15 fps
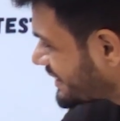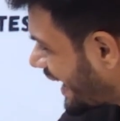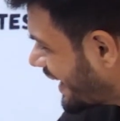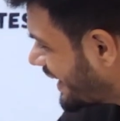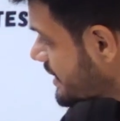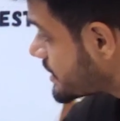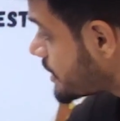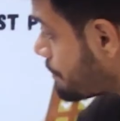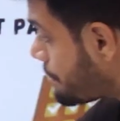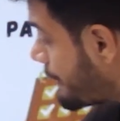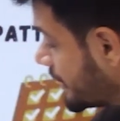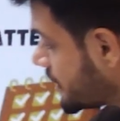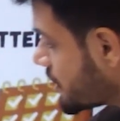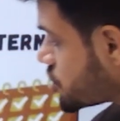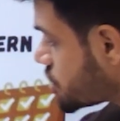guidance,
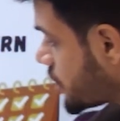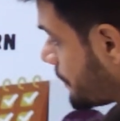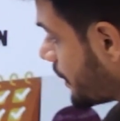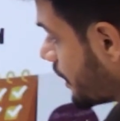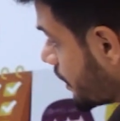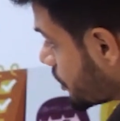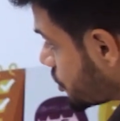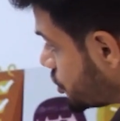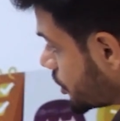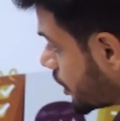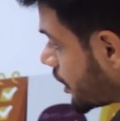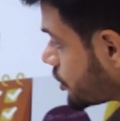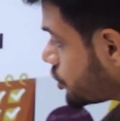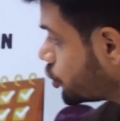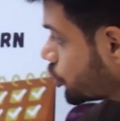mentorship.
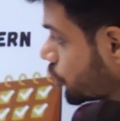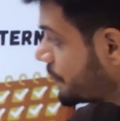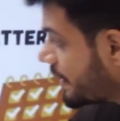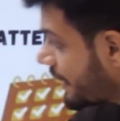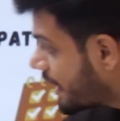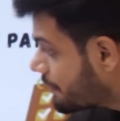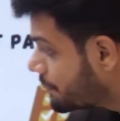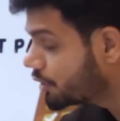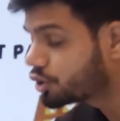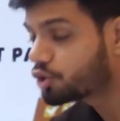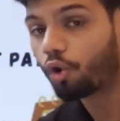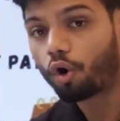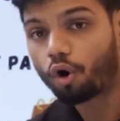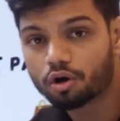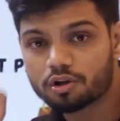Here, you will be able to
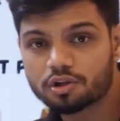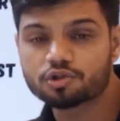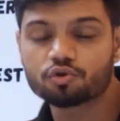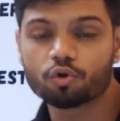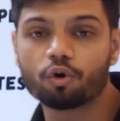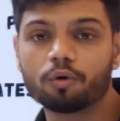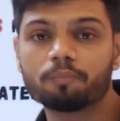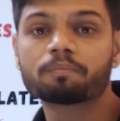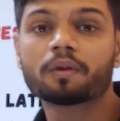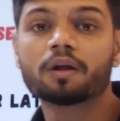also